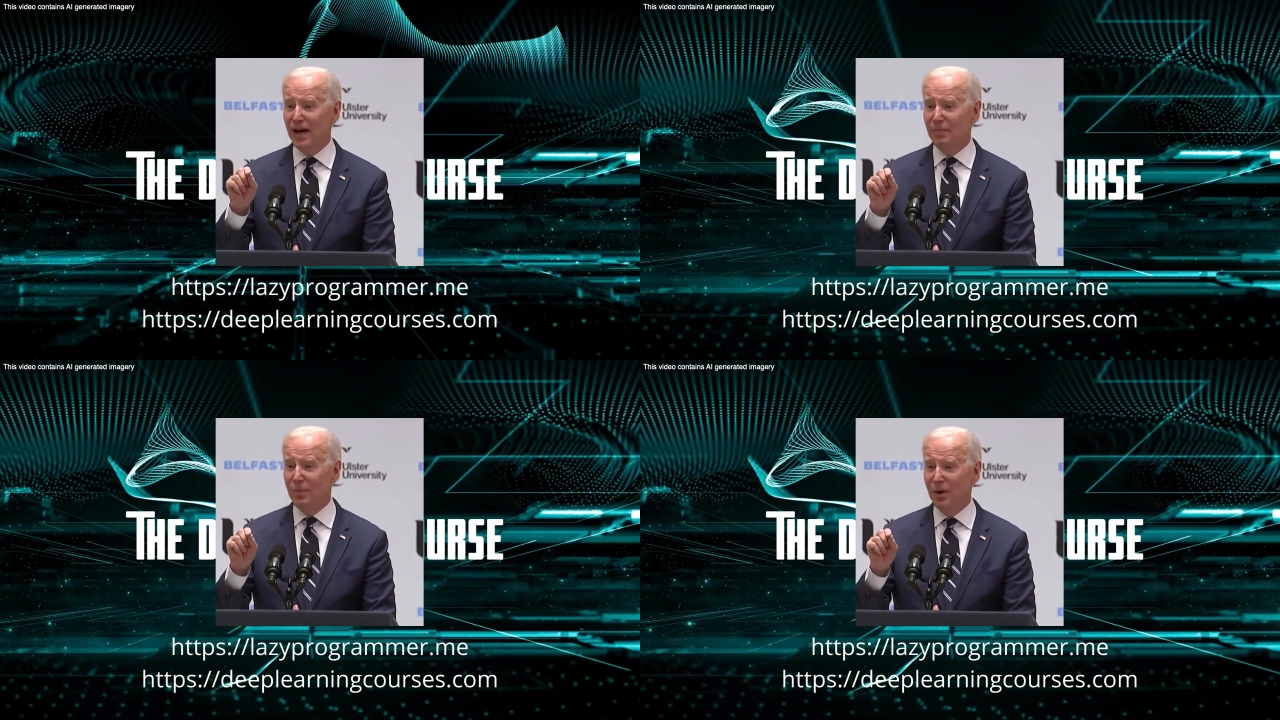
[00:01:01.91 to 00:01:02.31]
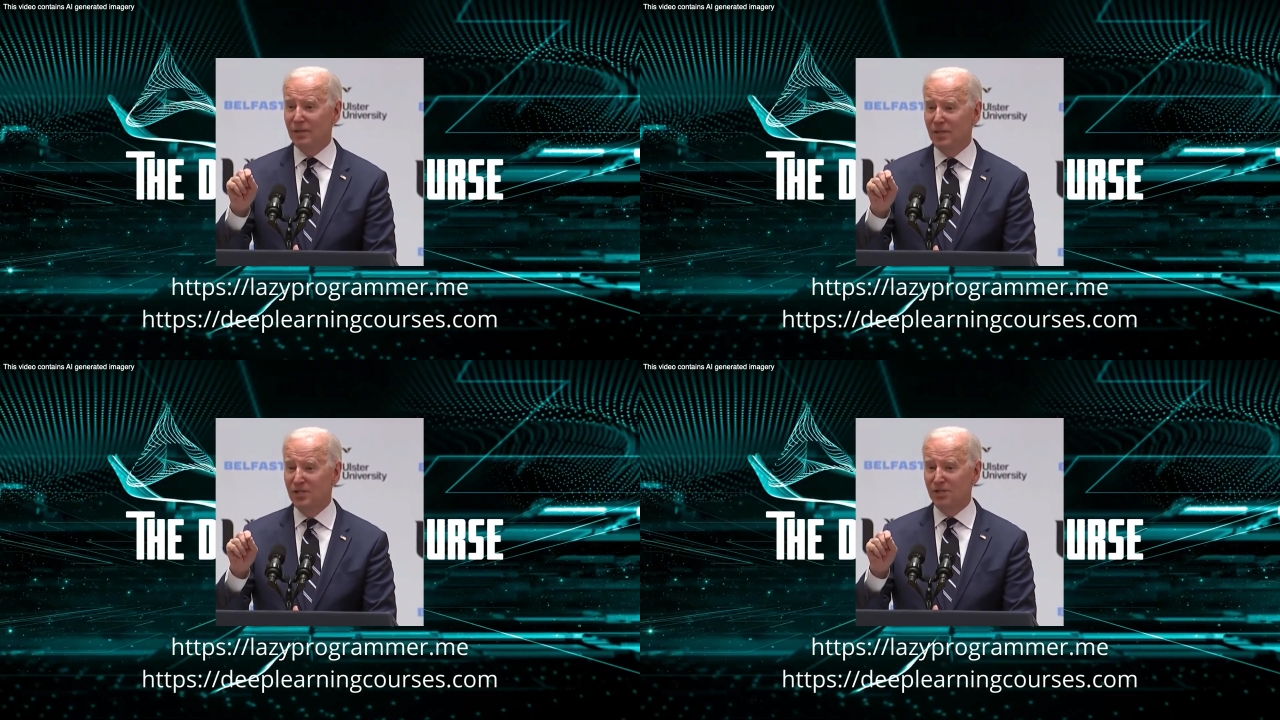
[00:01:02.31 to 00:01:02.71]

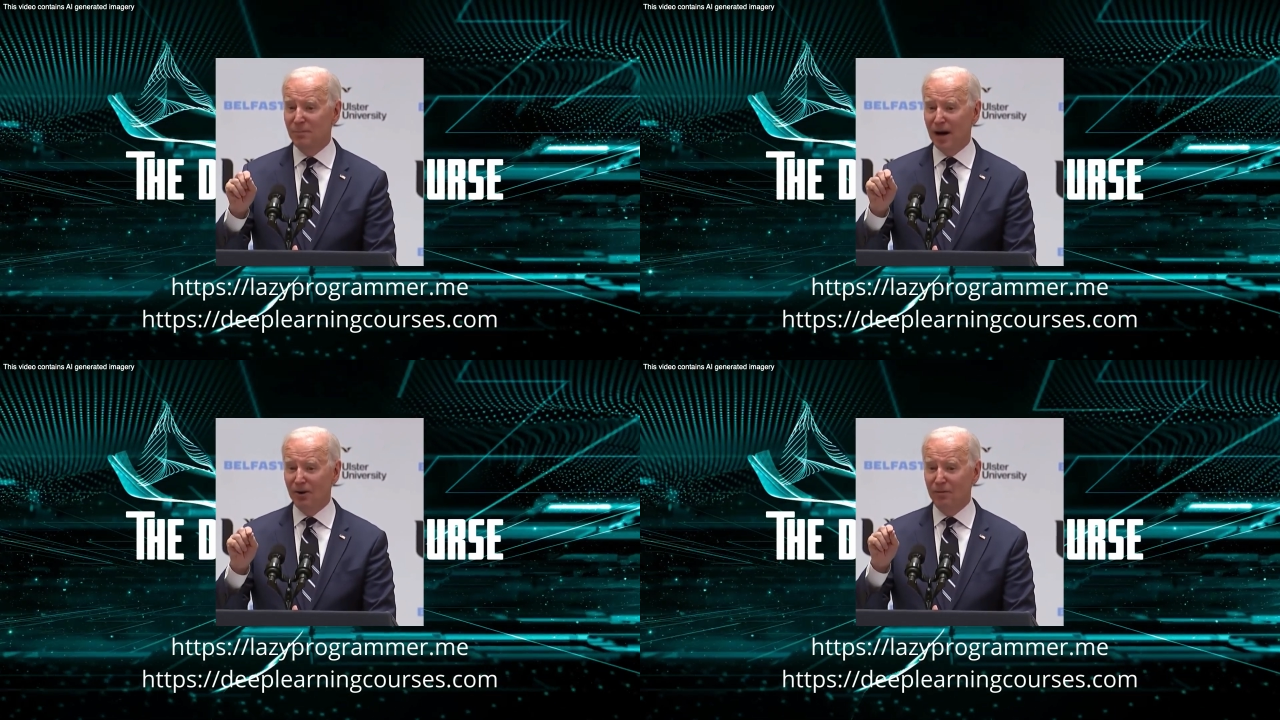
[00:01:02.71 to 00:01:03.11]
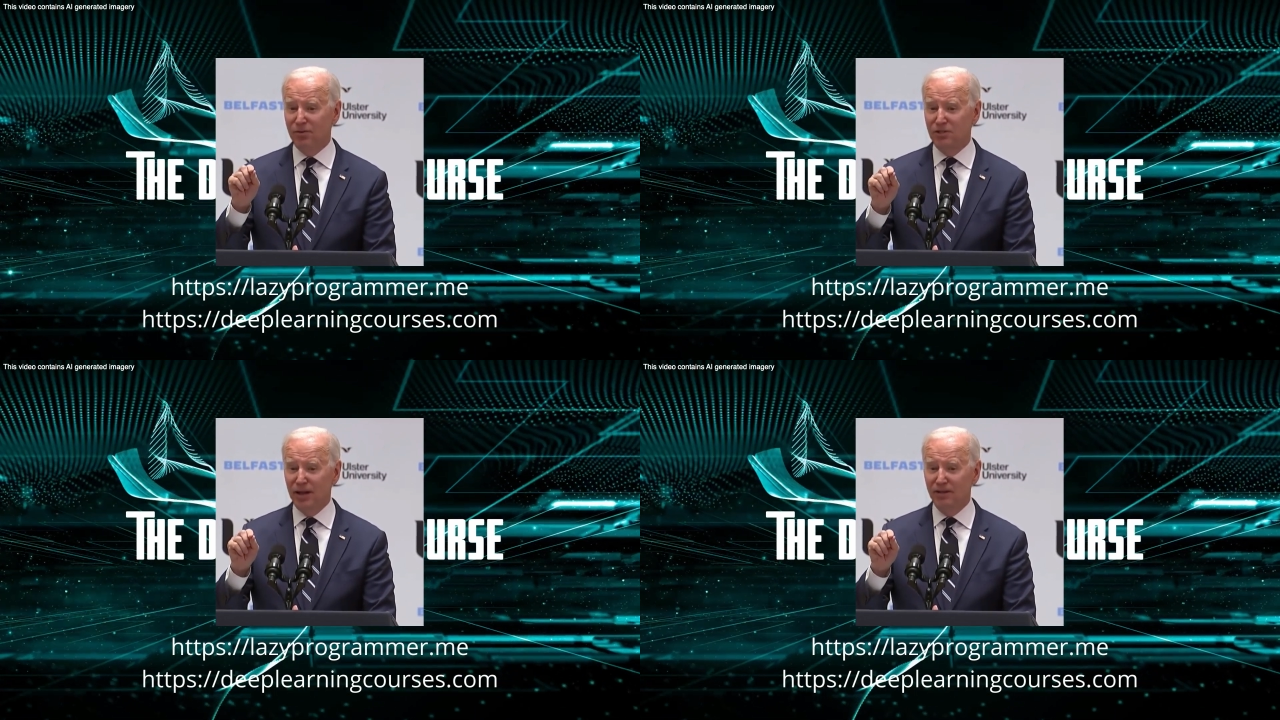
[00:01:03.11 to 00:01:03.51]
Everyone. This is
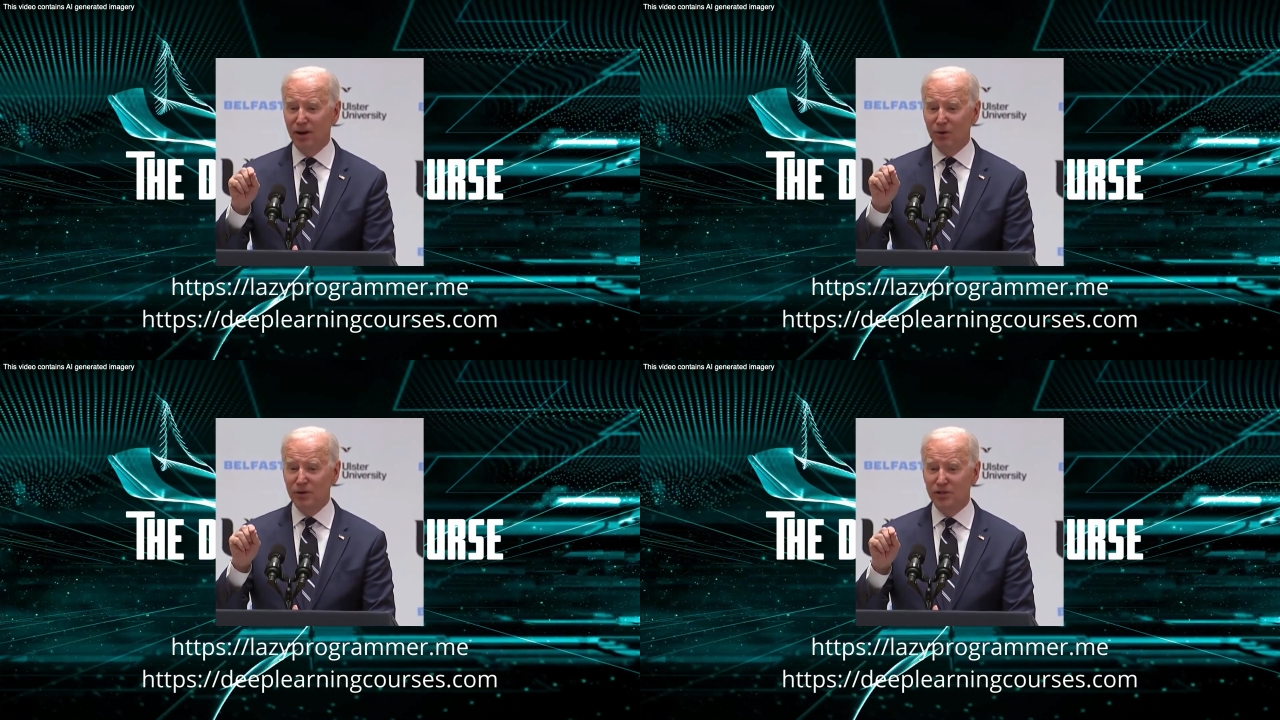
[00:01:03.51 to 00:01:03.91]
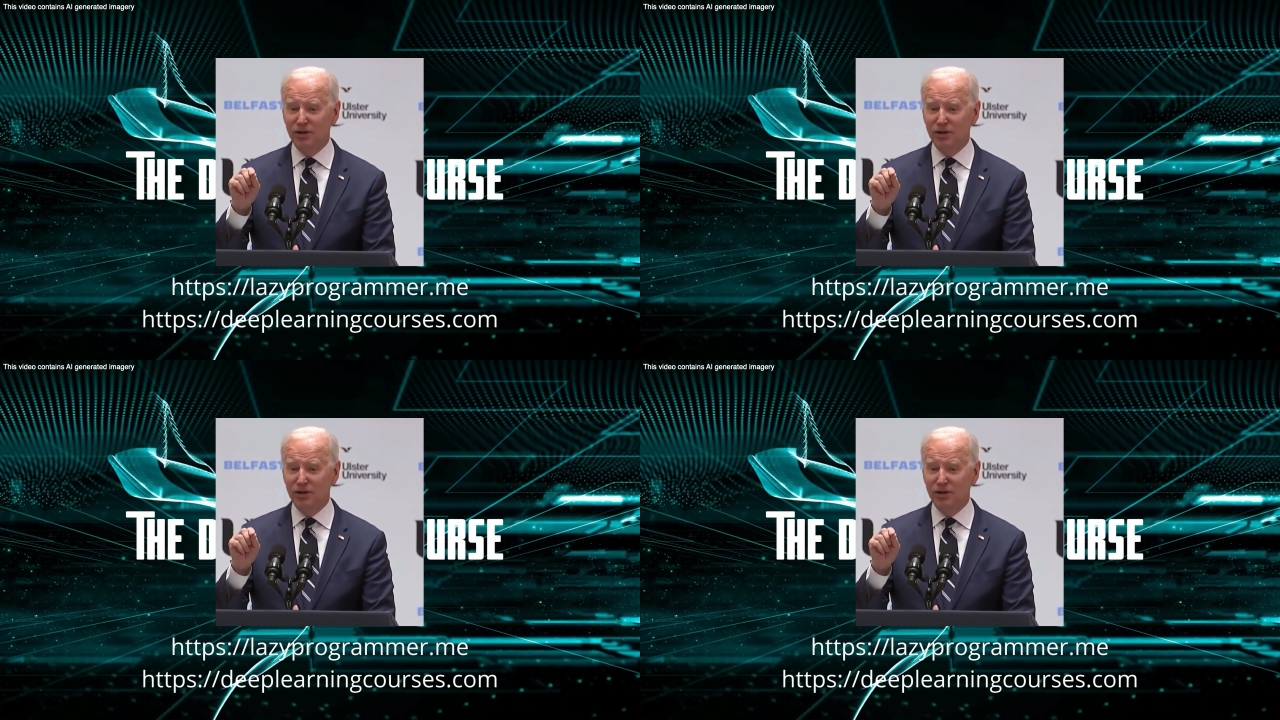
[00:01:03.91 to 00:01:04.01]
powerful technology.